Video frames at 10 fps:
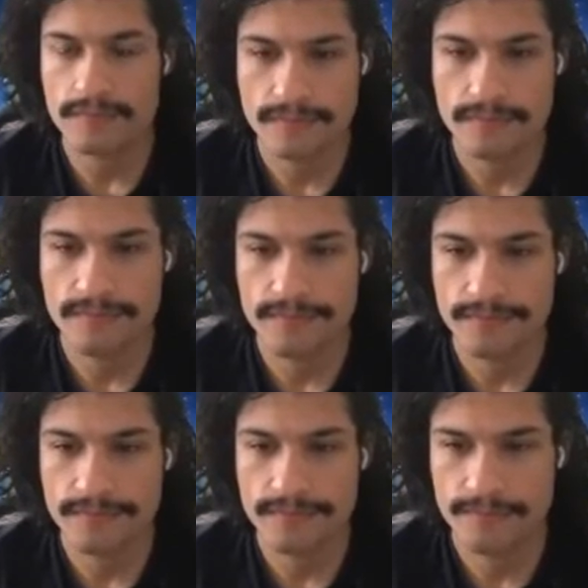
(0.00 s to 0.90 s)

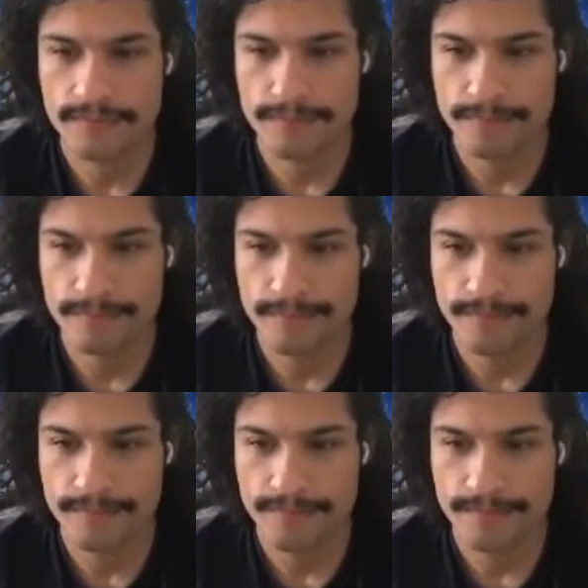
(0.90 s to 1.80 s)

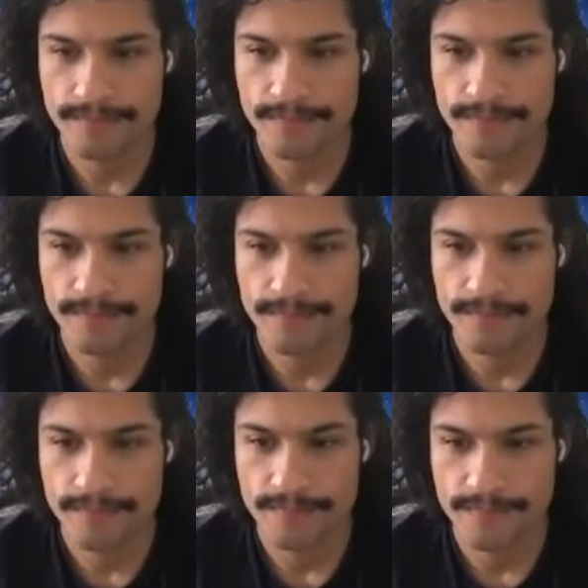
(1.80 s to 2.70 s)

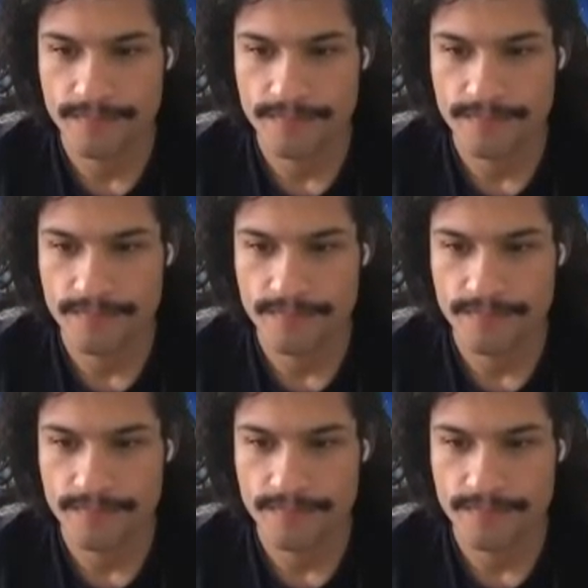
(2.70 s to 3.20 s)
[no speech]